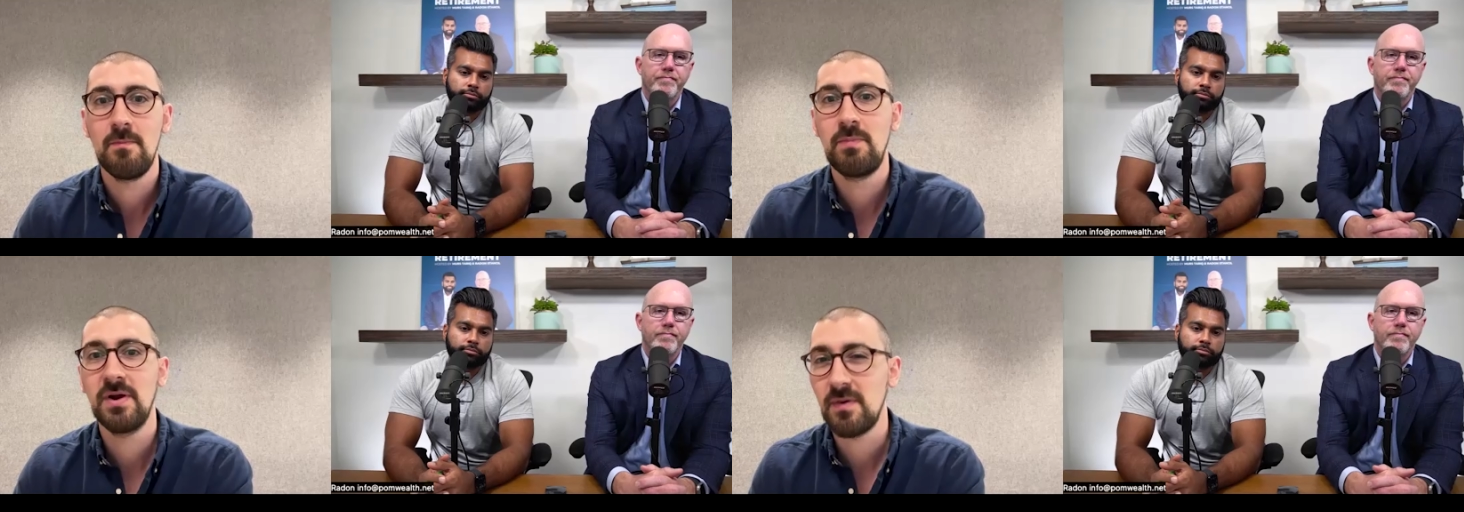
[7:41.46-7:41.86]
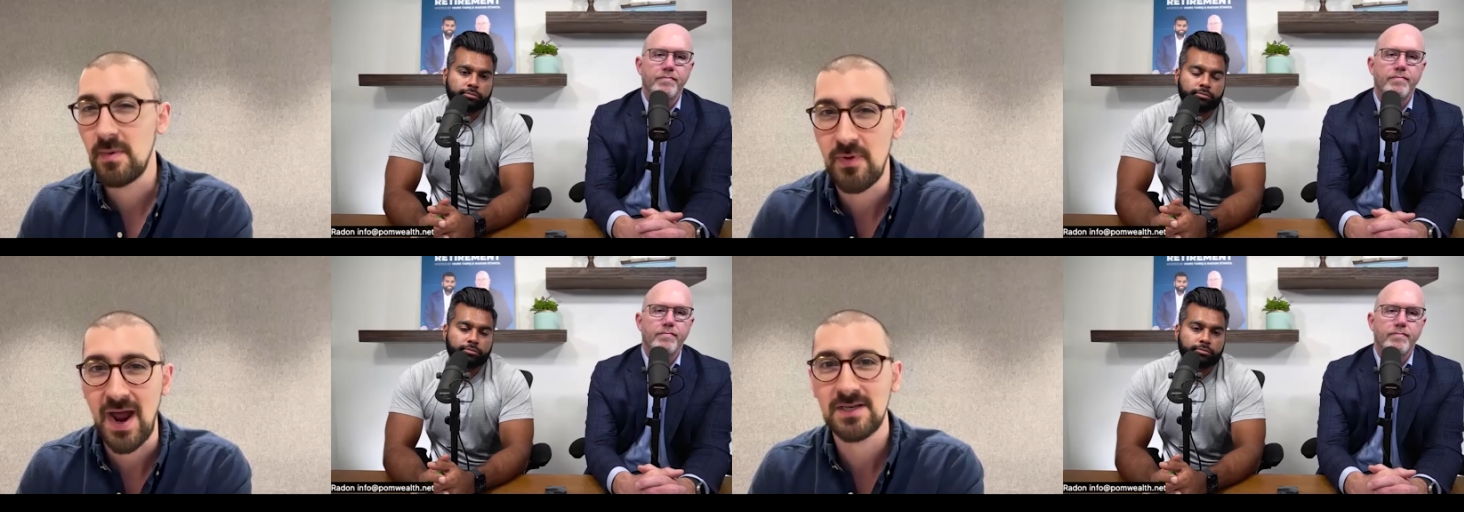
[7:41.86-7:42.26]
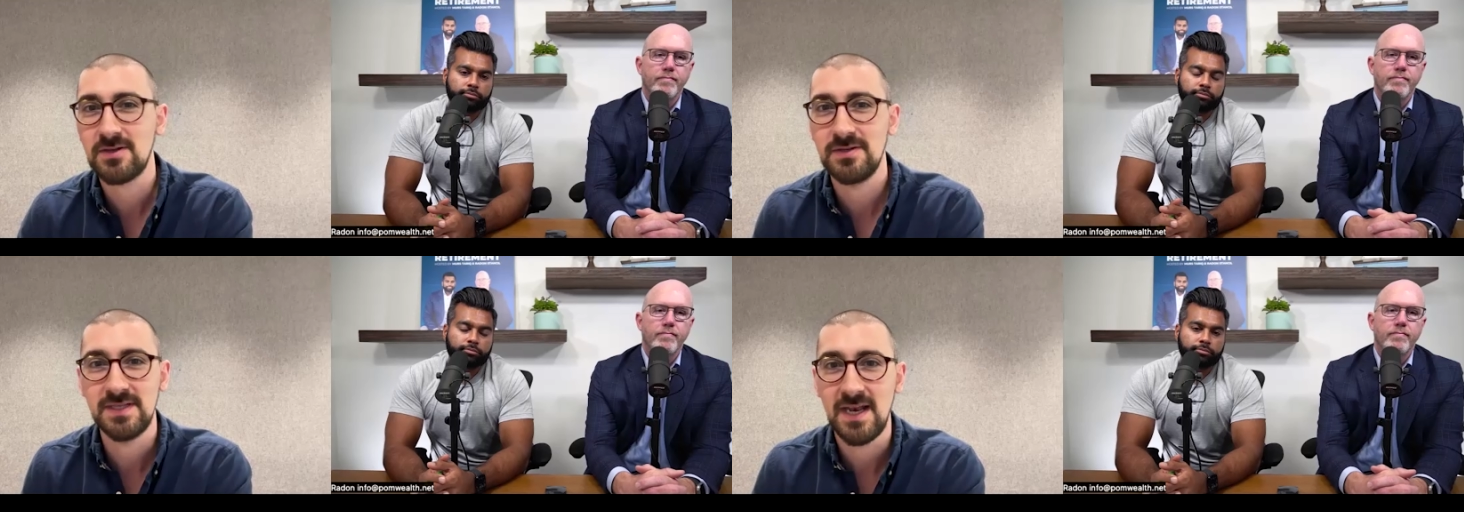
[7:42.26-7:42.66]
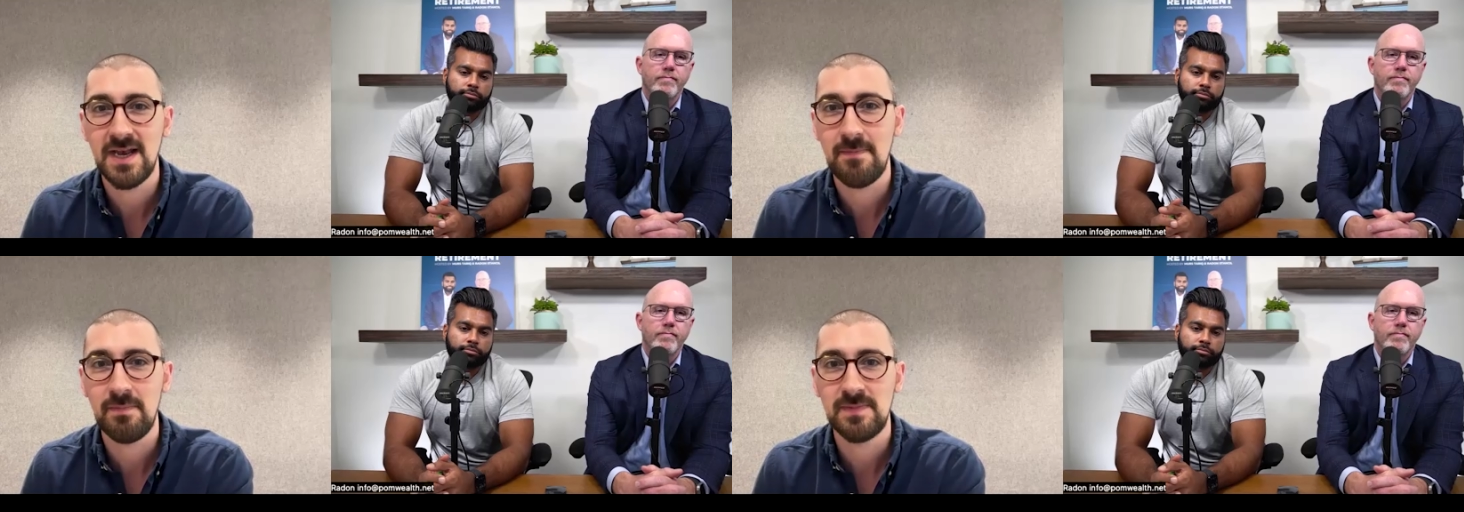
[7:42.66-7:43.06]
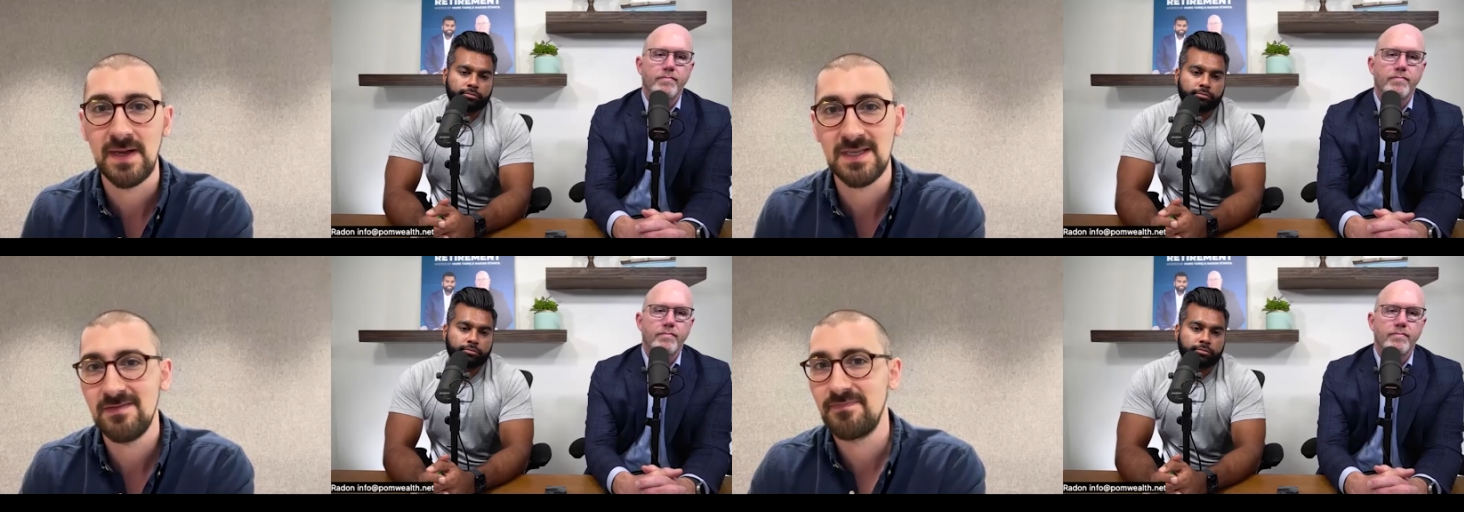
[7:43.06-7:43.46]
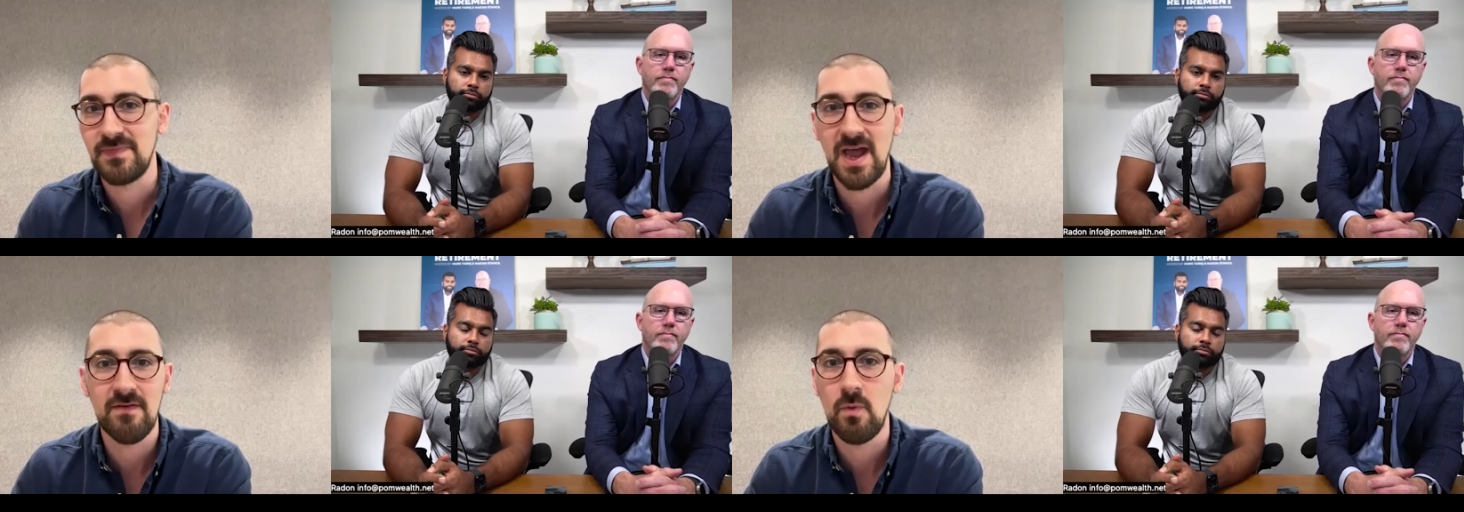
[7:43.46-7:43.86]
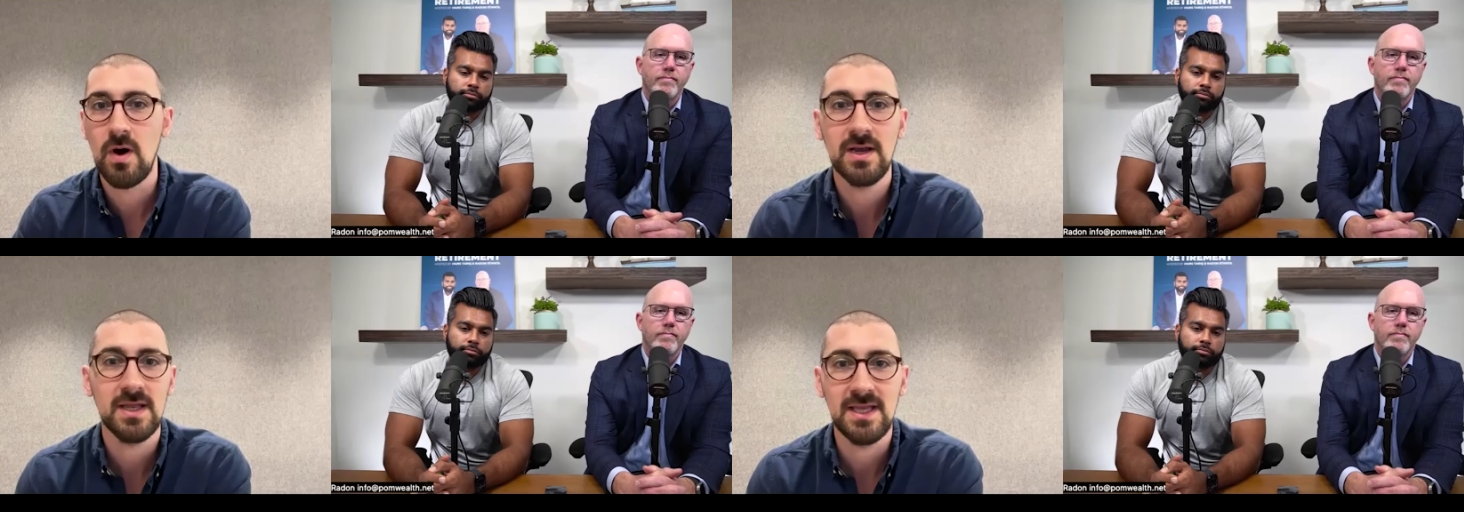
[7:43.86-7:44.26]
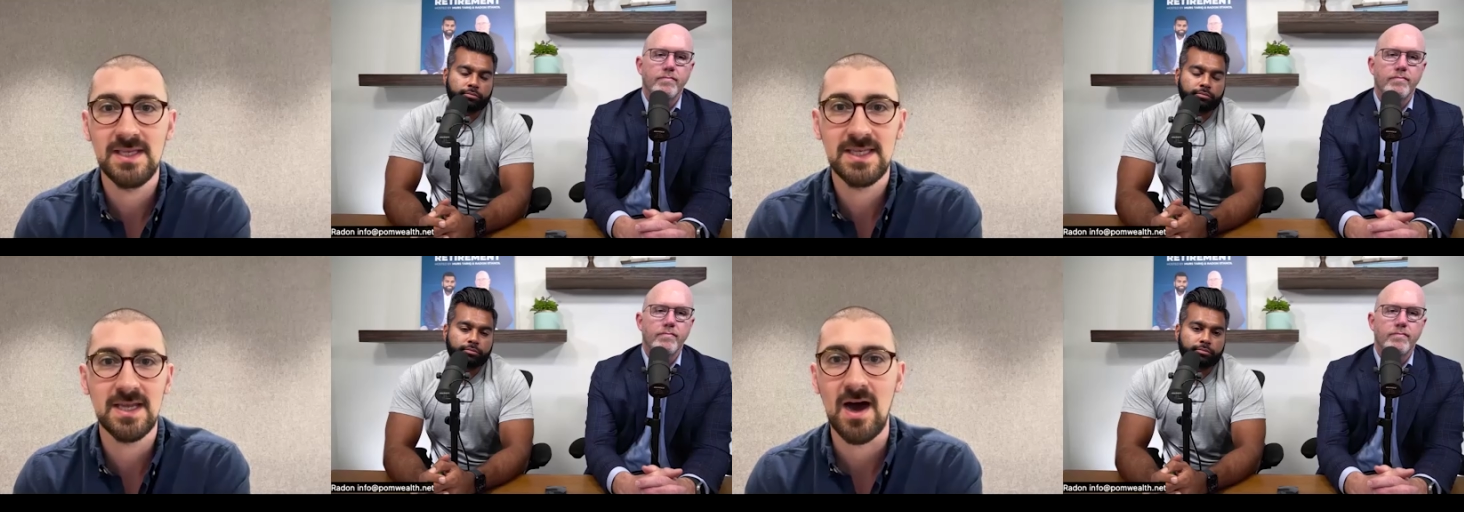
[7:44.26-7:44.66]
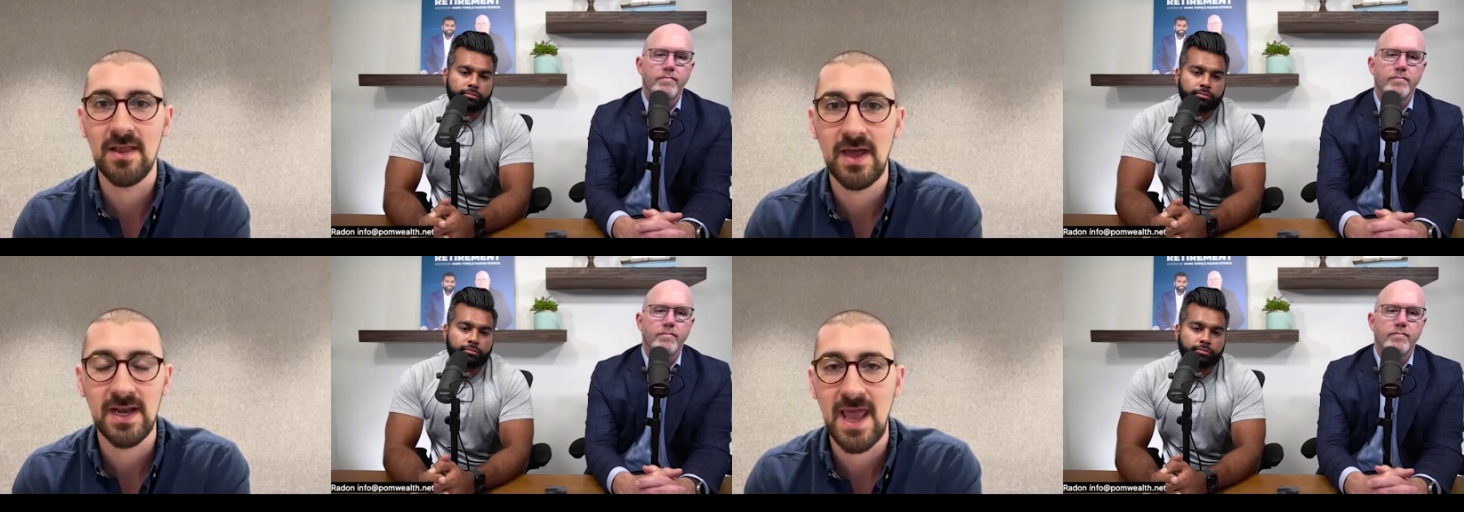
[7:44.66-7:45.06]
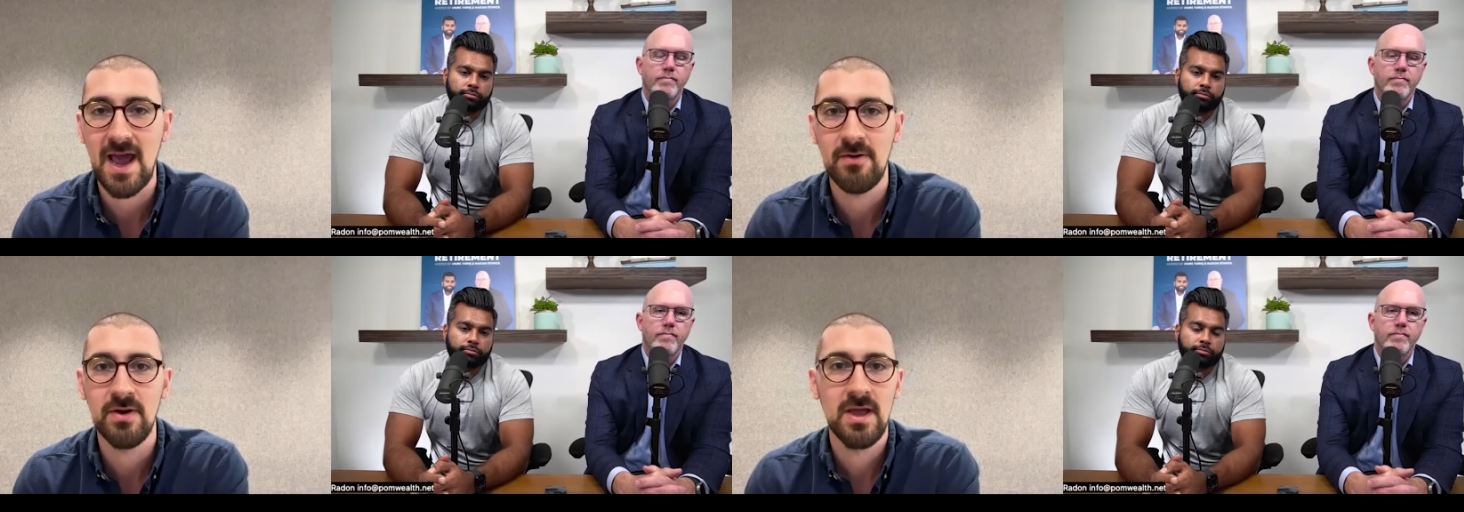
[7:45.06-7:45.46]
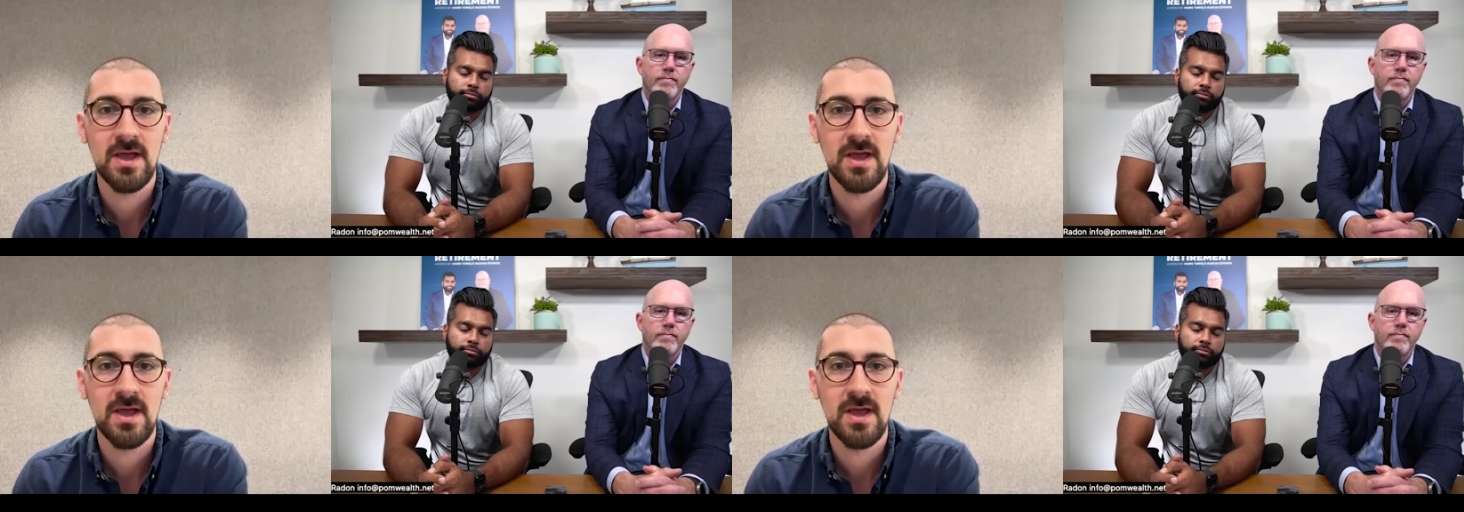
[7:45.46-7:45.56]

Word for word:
Speaker 1: But from a practical day-to-day perspective, I have one easy online account,